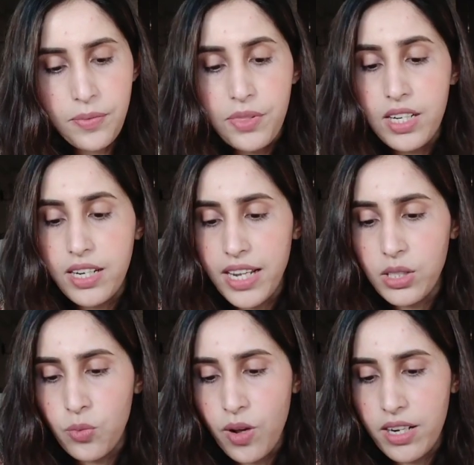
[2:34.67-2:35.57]
The
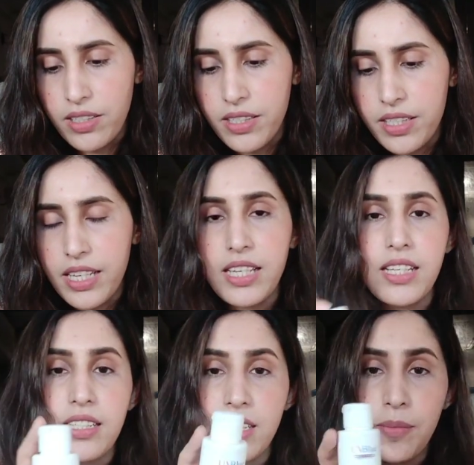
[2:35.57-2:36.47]
next one
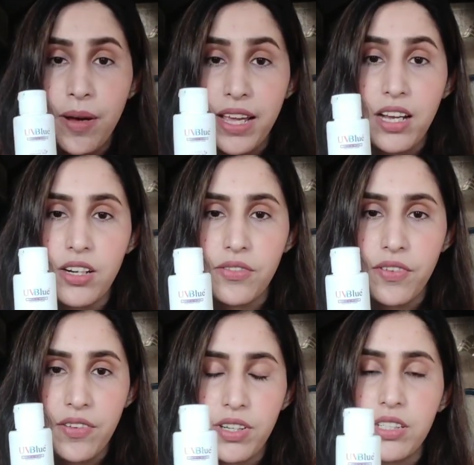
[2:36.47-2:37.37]
is my current
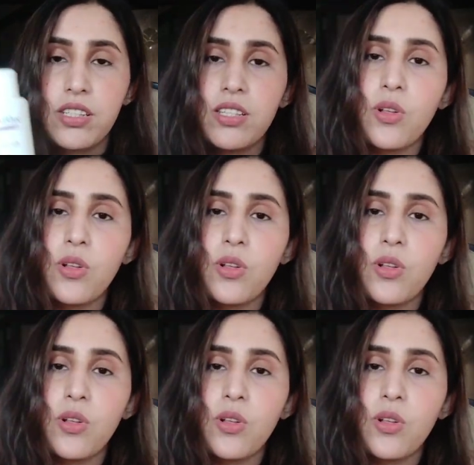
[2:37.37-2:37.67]
favorite. This is